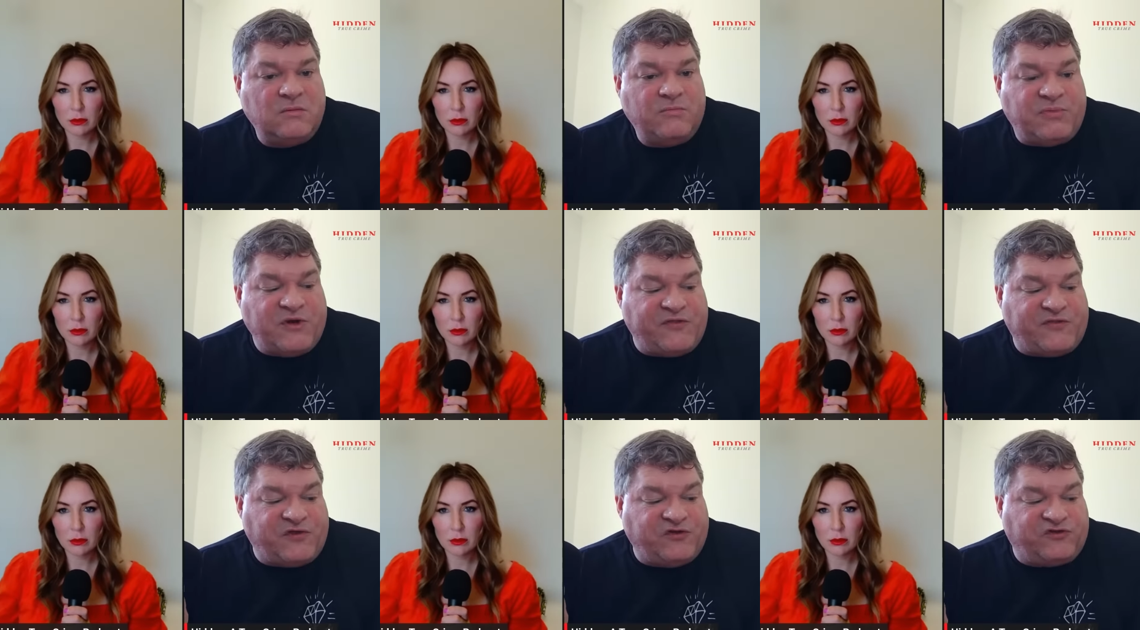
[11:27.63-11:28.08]

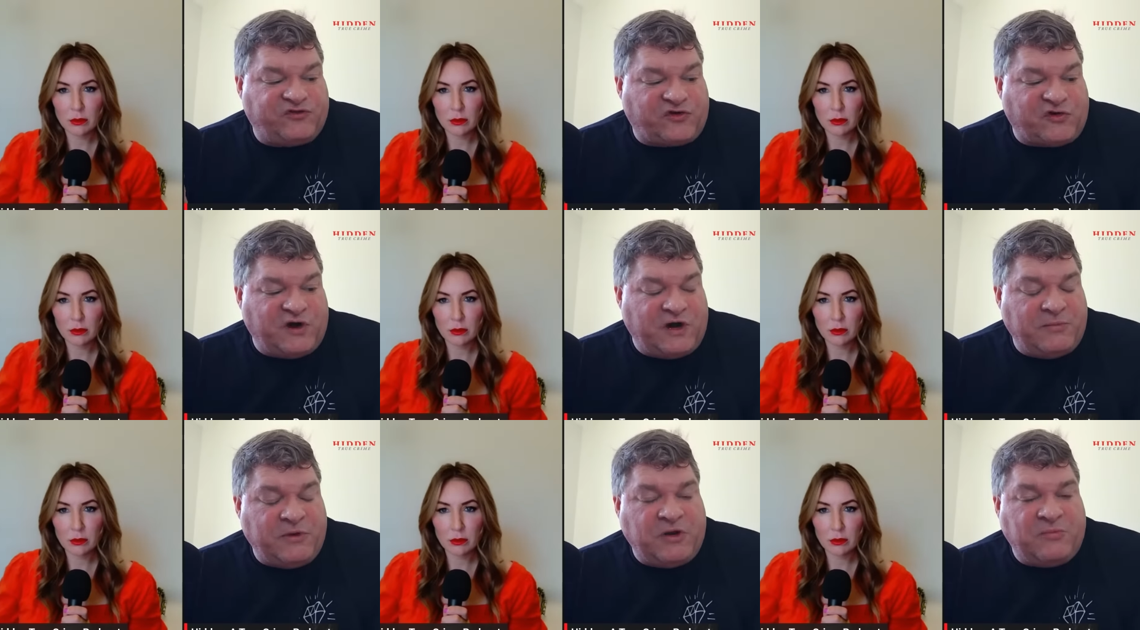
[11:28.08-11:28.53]
Speaker 1: but the
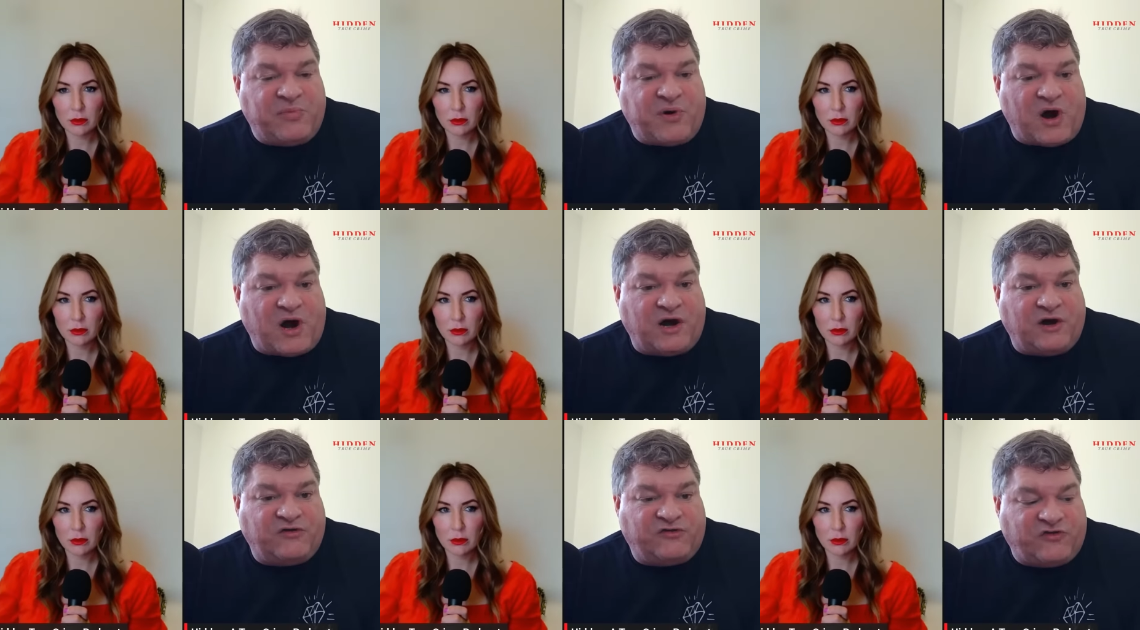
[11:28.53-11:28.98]
screaming
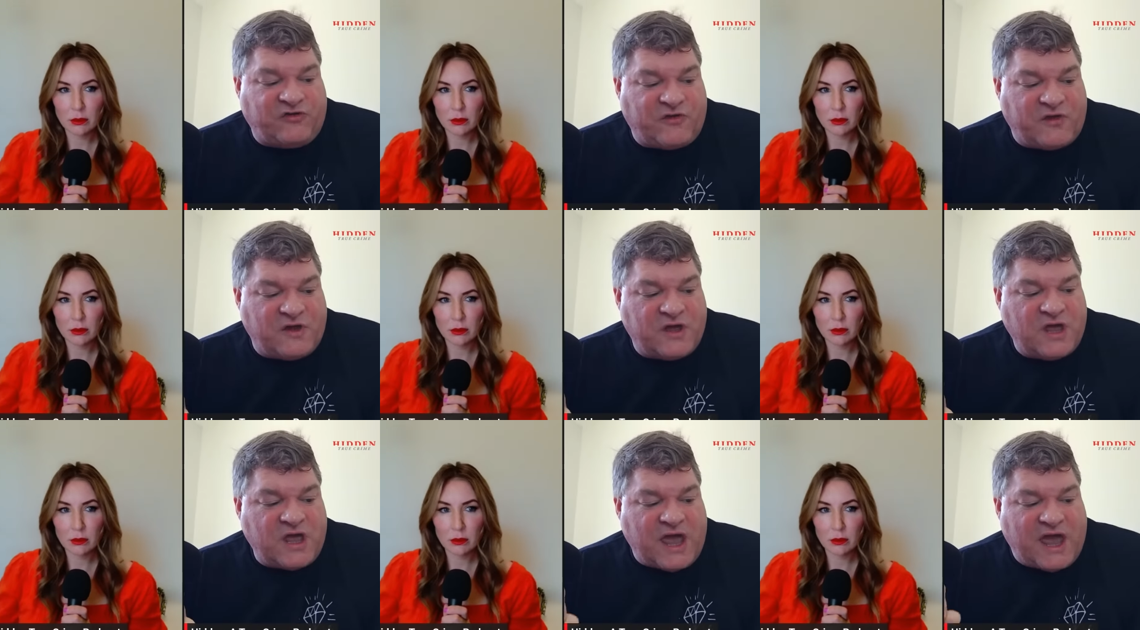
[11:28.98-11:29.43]
part so
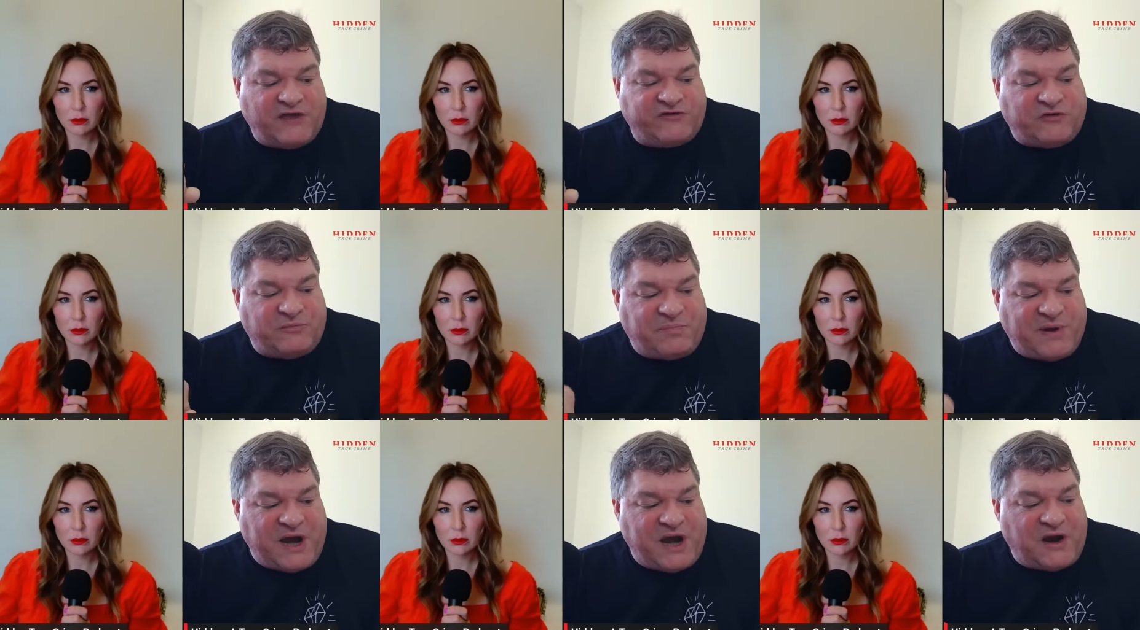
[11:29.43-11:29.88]
that as
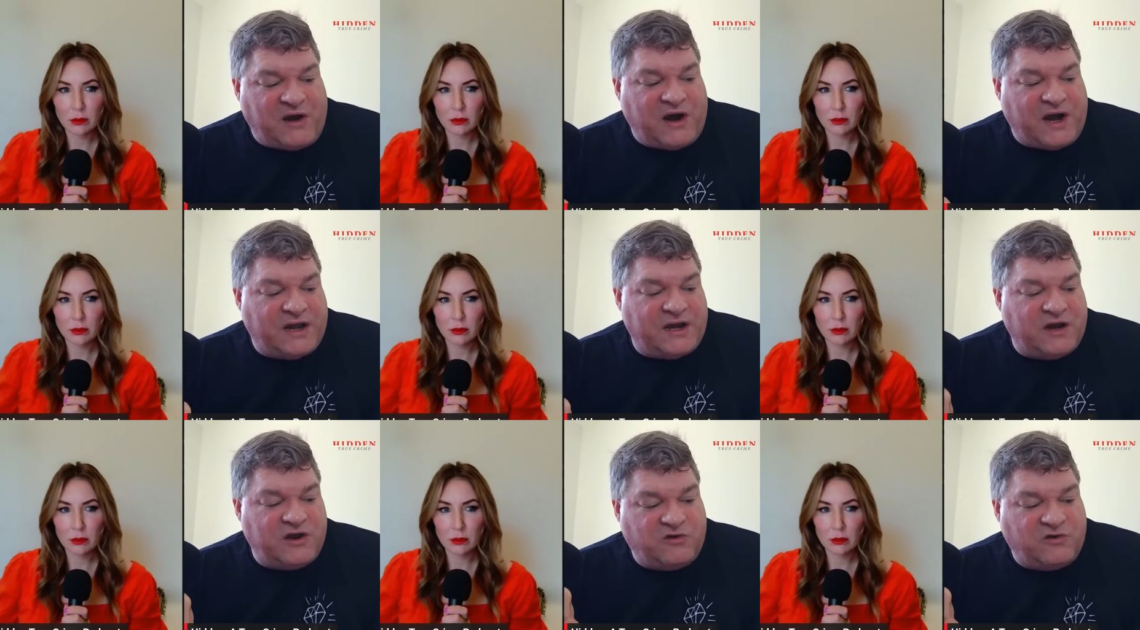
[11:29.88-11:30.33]
a
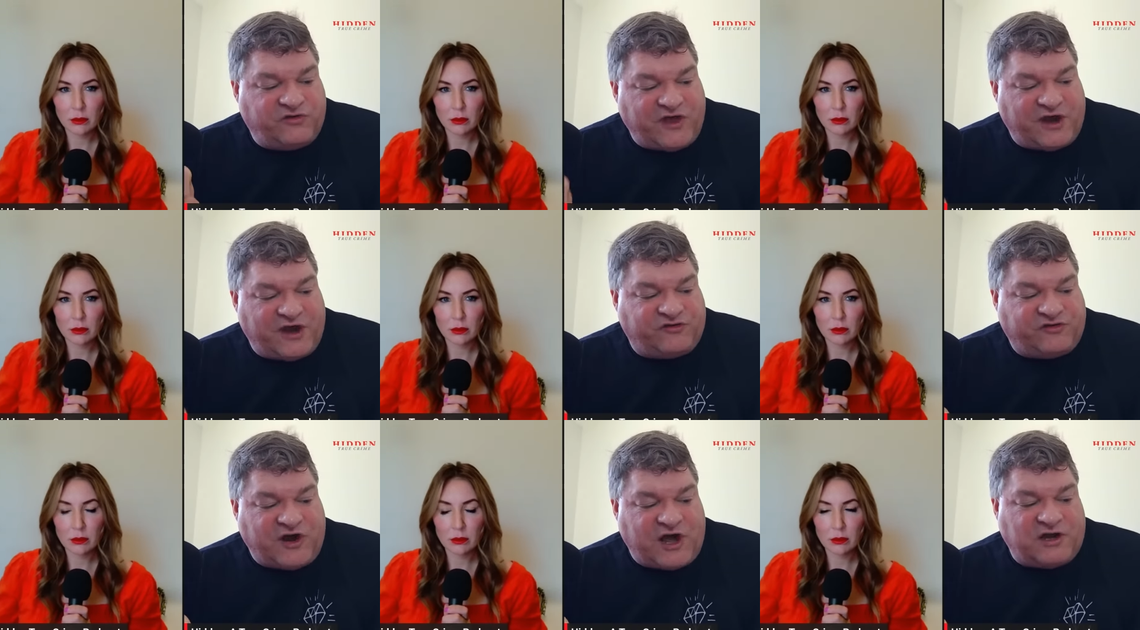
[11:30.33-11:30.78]
parent who's
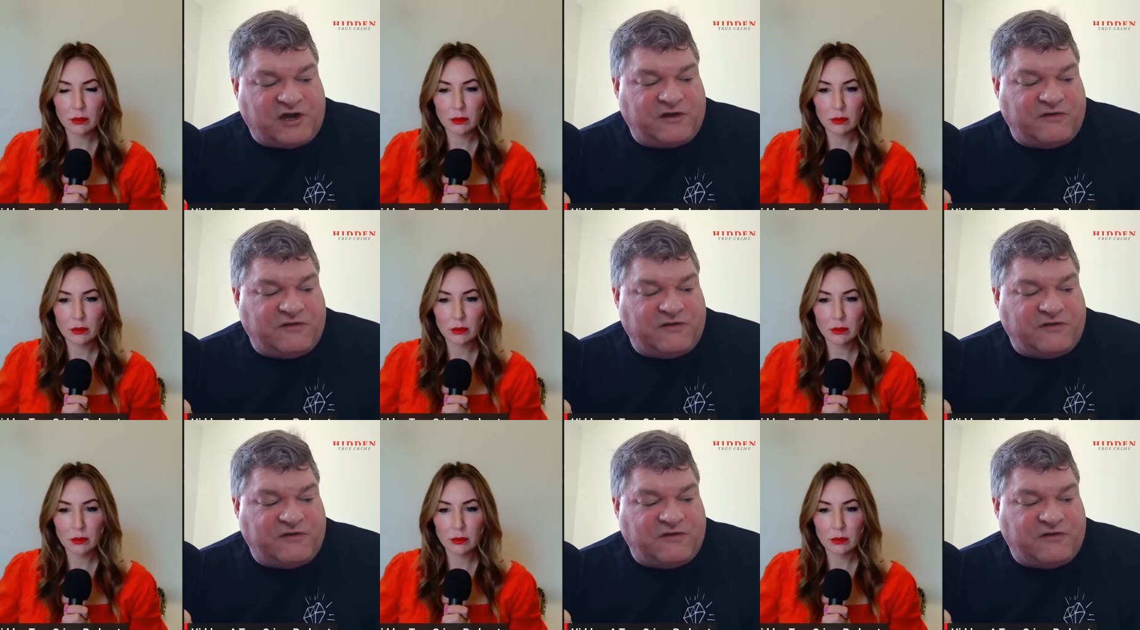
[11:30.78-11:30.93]
had a child